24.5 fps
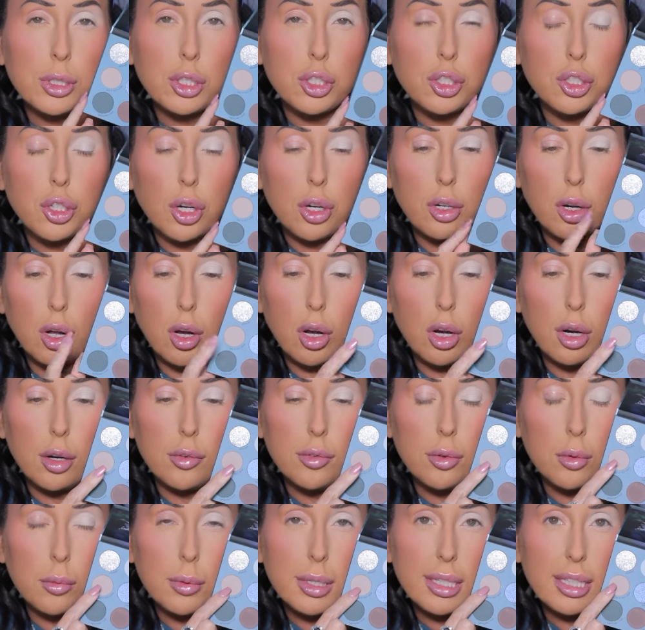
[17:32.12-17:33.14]
start
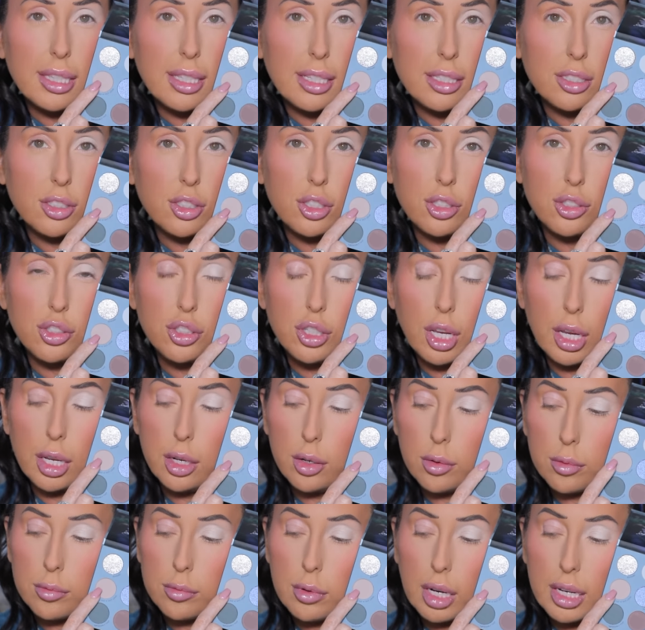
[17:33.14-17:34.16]
off with this
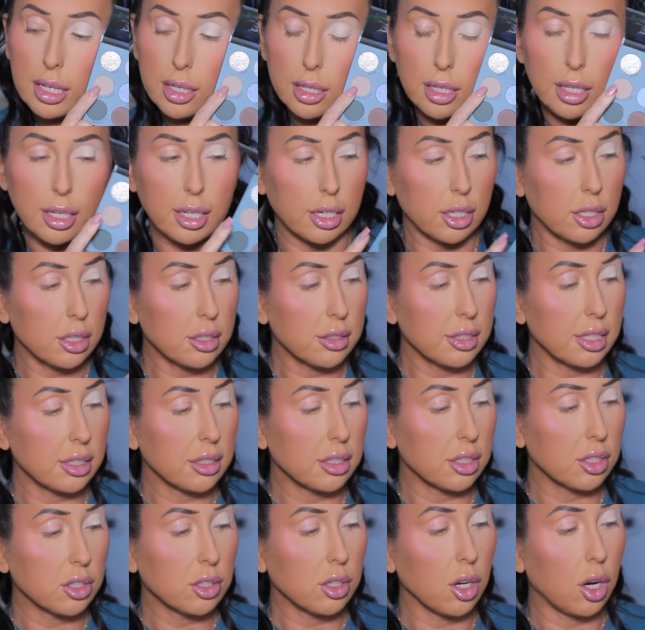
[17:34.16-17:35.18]
shade right here.
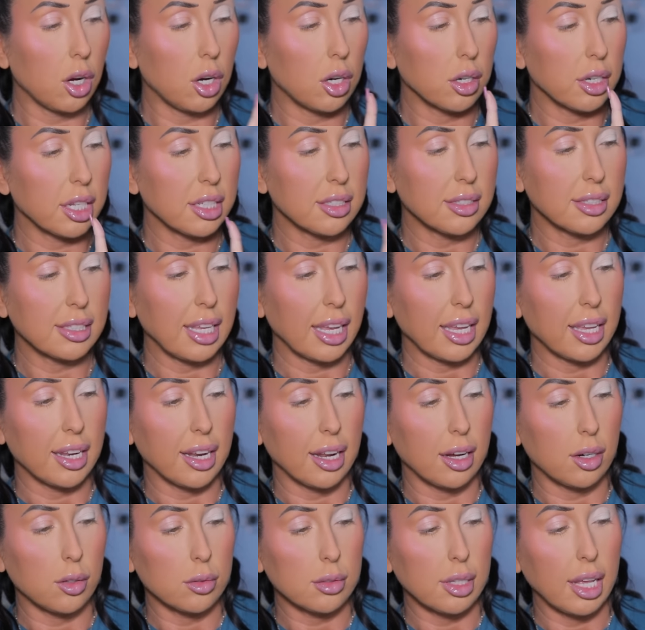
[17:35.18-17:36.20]
This is called Say It
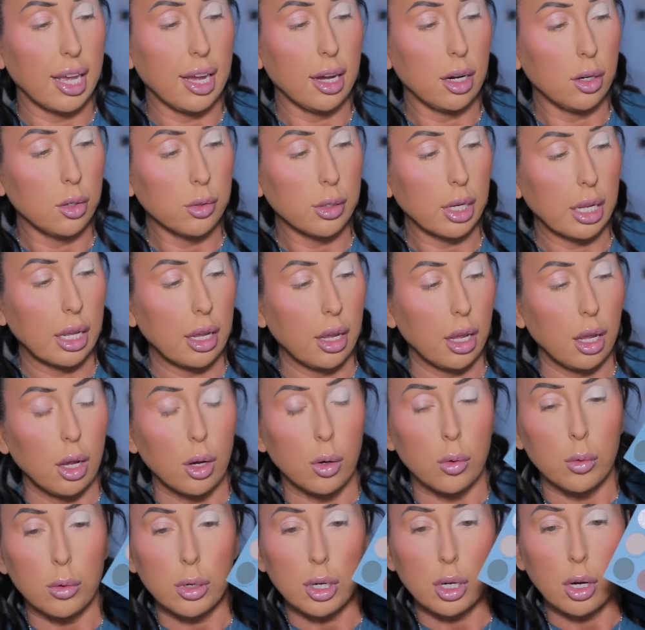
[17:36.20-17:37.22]
Out Loud.
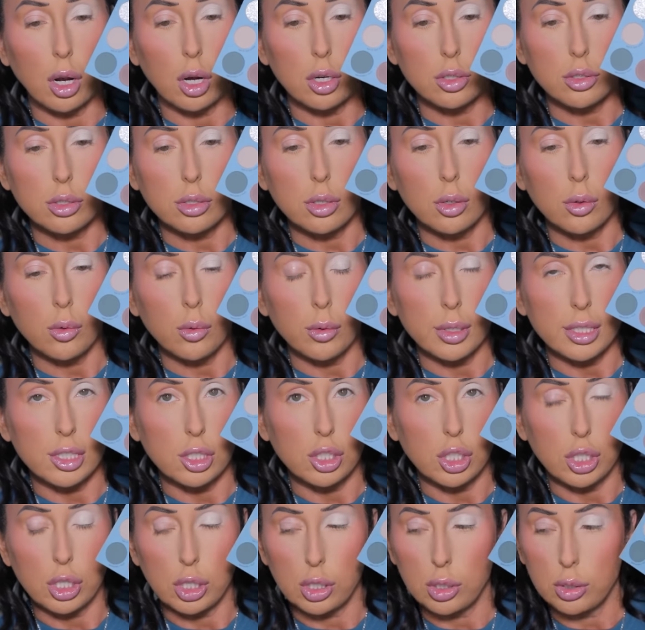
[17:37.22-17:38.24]
We're also going
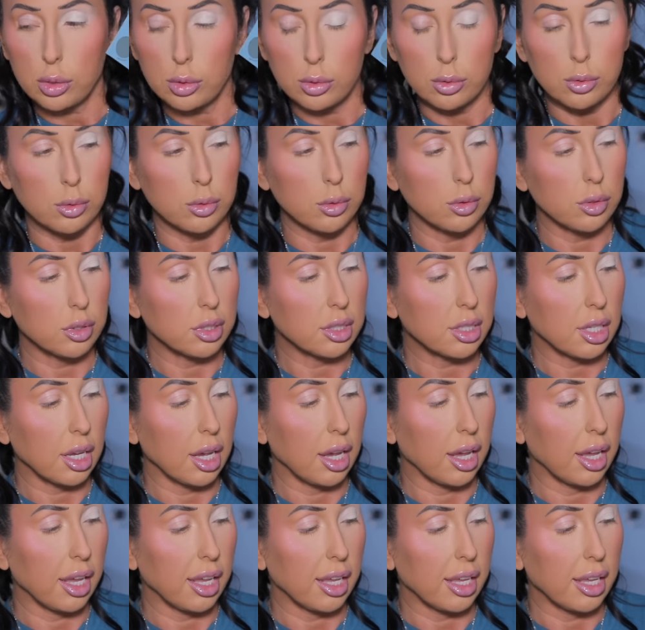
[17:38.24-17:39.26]
to use
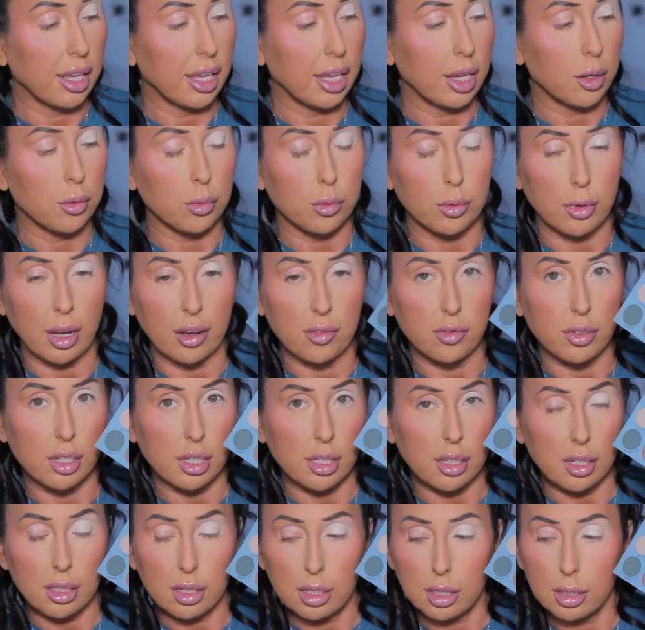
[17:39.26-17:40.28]

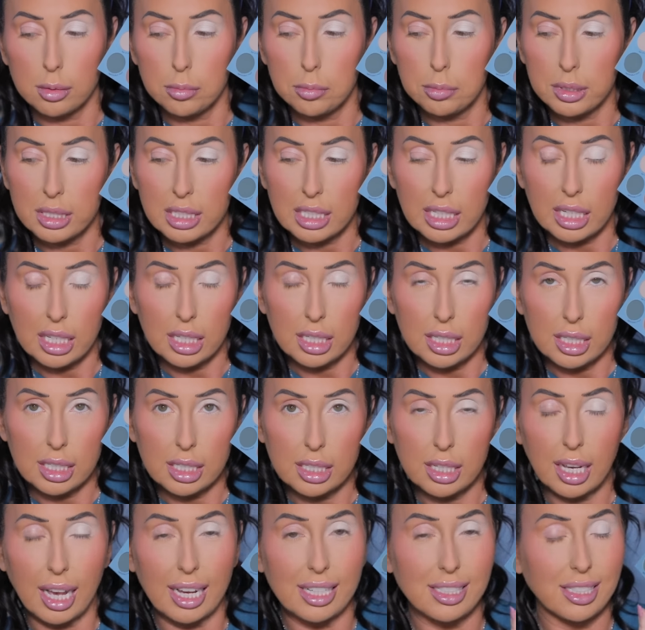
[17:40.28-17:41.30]

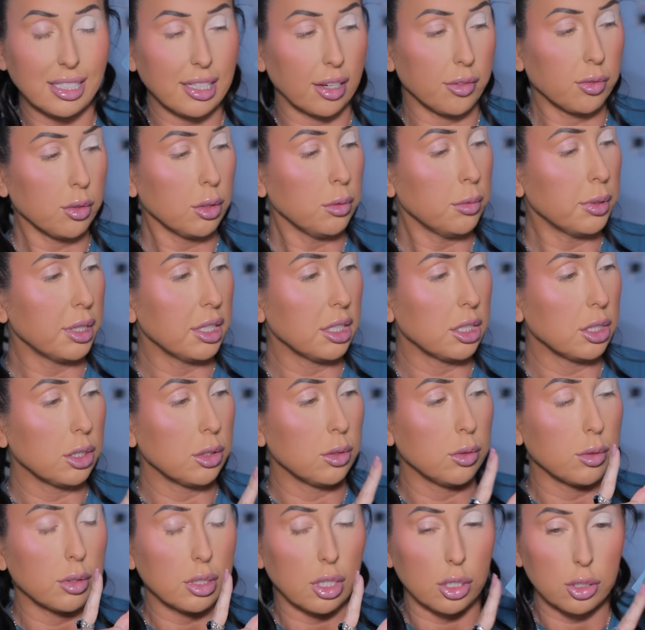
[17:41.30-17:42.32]
Irrevocably. I definitely want to
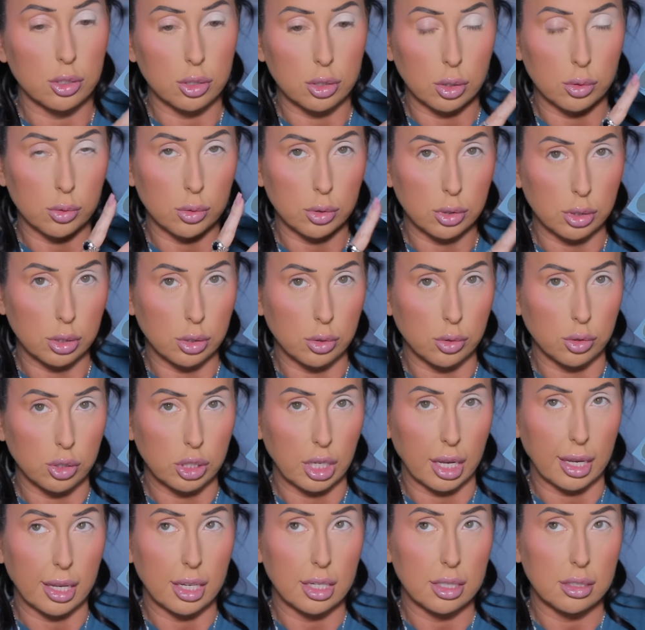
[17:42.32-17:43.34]
use those two
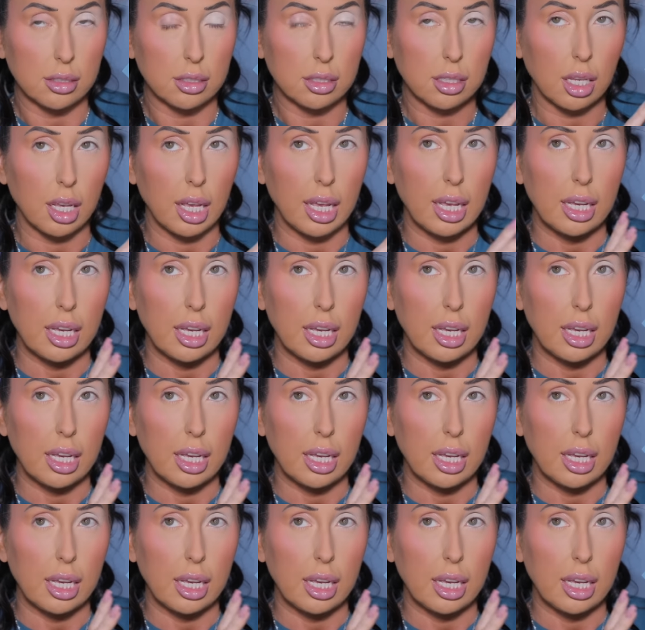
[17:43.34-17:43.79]
shades